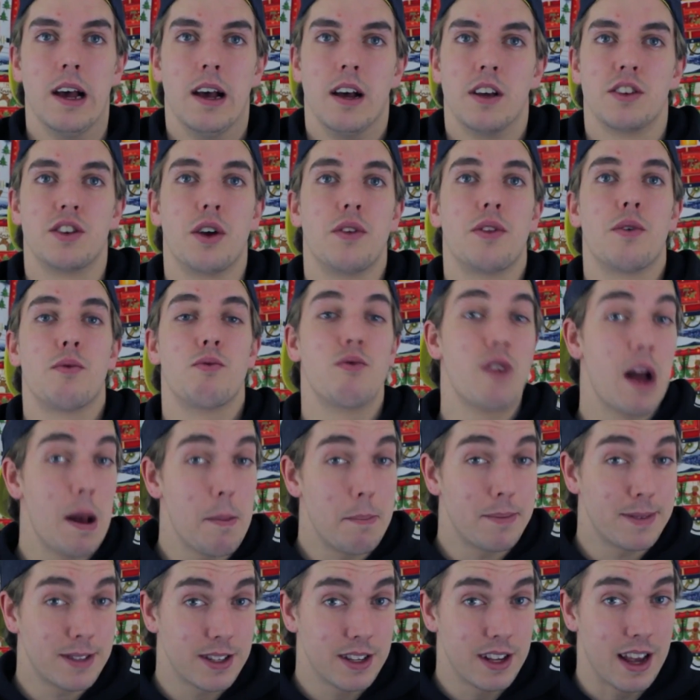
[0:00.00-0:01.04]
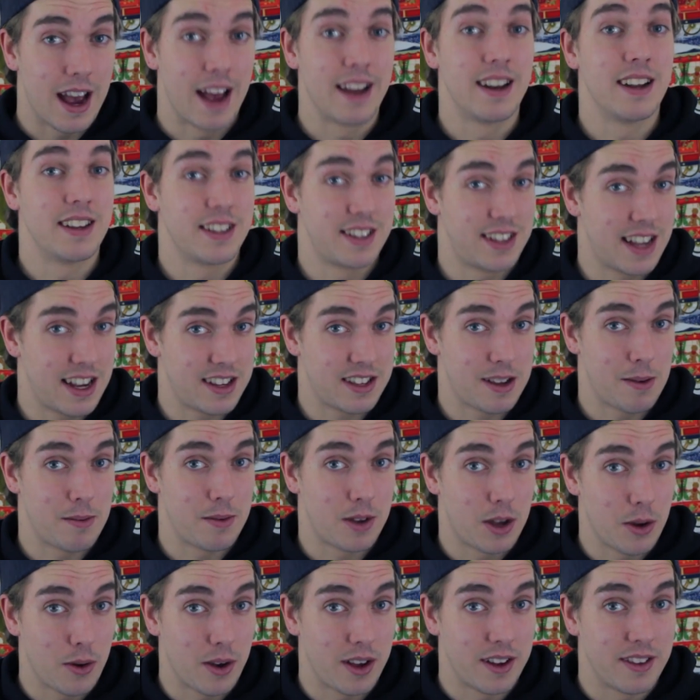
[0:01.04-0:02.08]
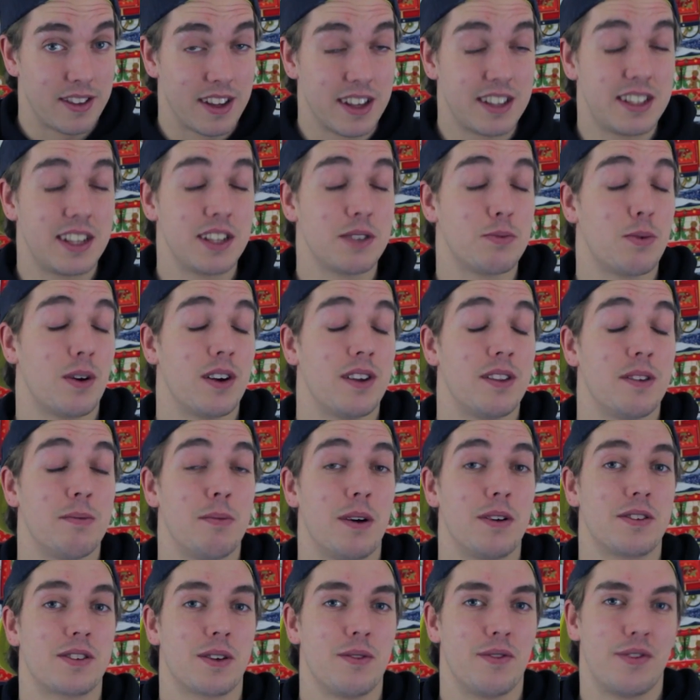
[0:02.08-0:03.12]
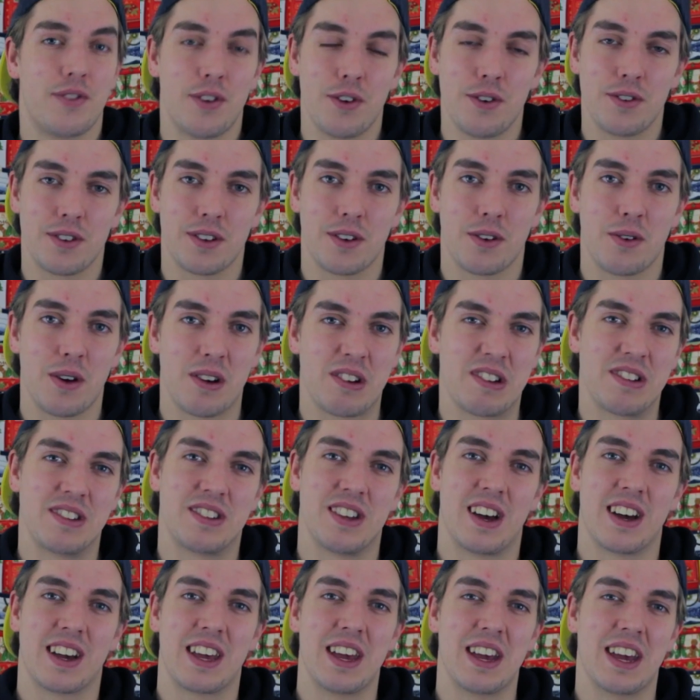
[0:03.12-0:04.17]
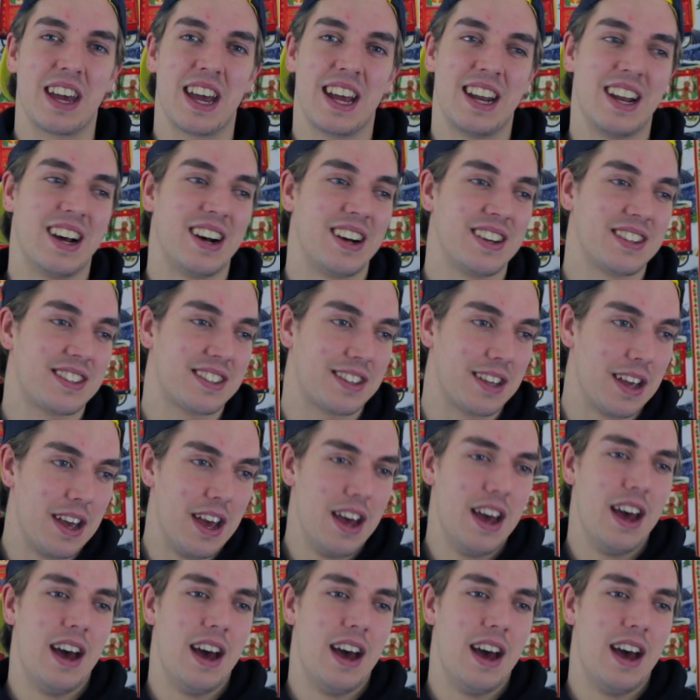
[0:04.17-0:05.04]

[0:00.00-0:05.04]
So the reps and the sets I'm doing, this is one of the most confusing questions that I keep getting asked.